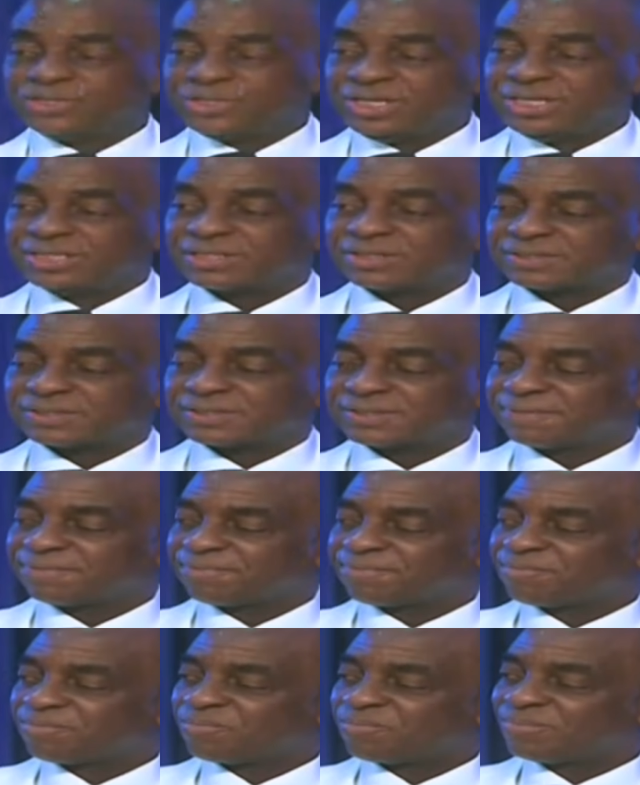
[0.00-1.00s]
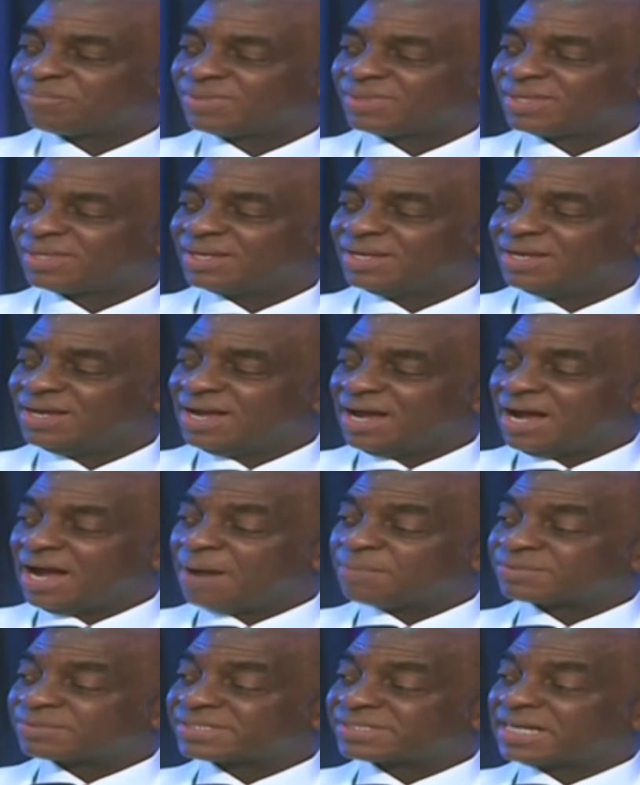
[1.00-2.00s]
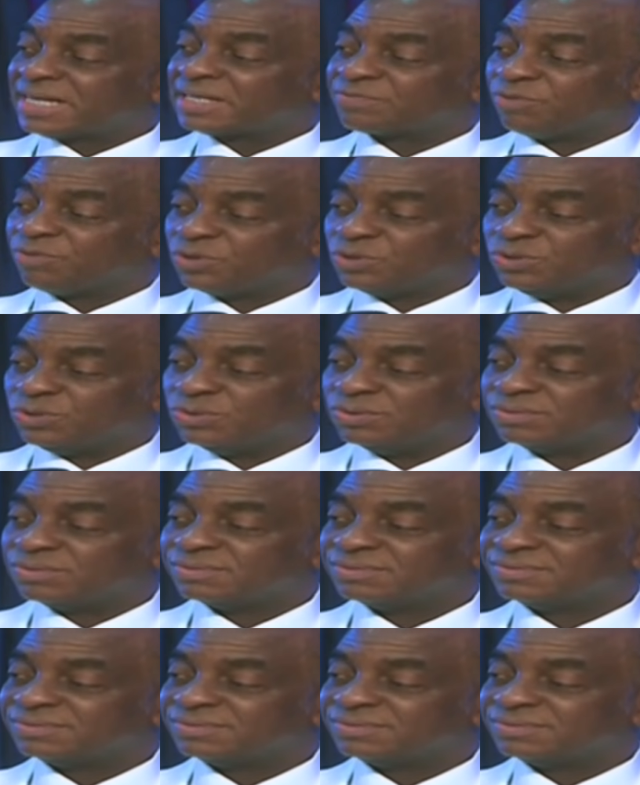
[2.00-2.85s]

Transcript: Jesus, I'm set for you.